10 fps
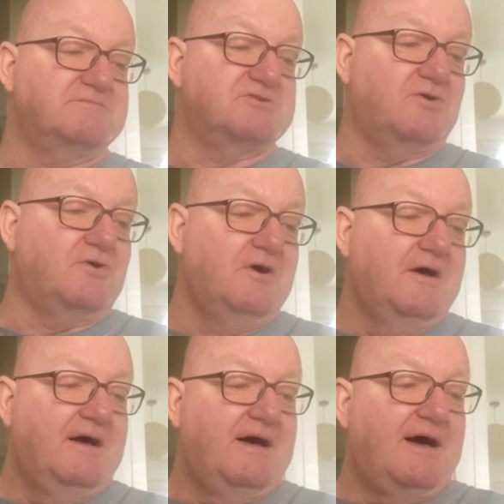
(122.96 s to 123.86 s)
I'm sure.
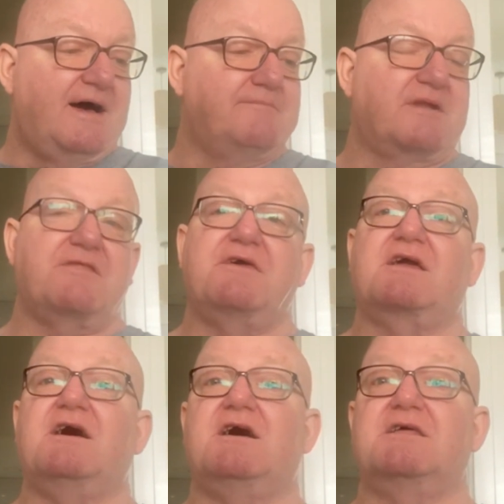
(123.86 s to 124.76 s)
But I
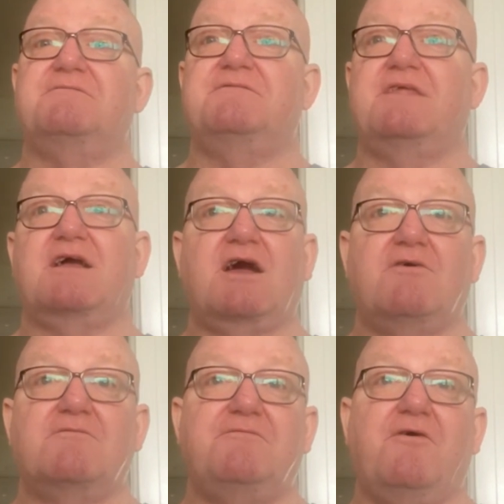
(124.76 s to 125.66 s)
think Cardiff, in their
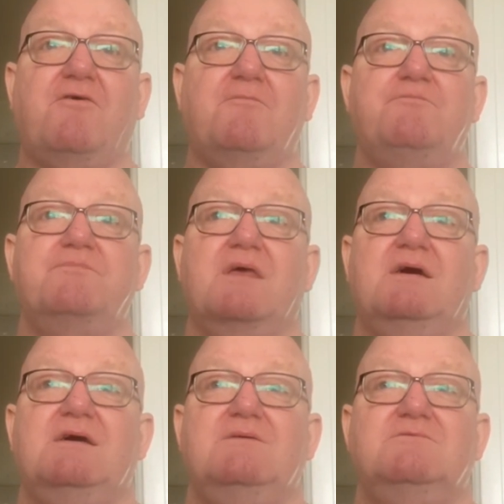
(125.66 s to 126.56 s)
current form,
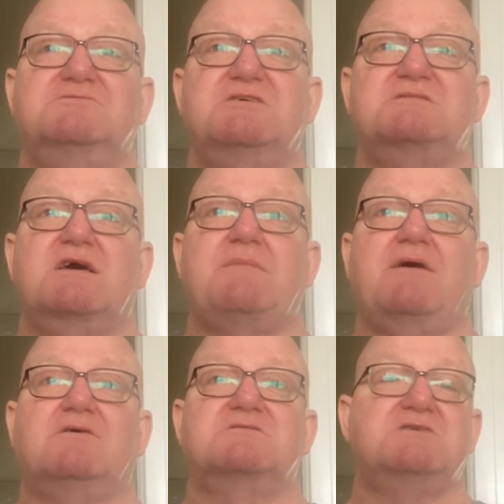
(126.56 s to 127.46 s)
will just come
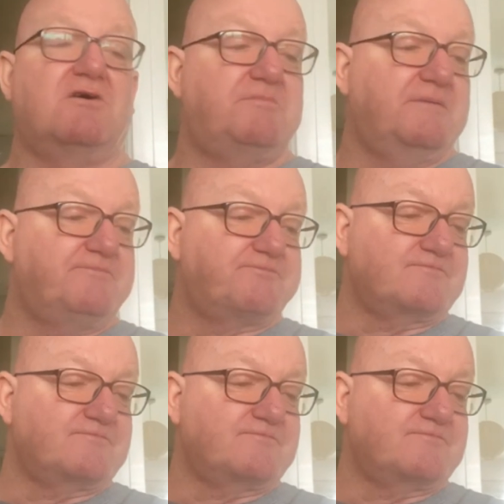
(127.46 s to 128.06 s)
out on top.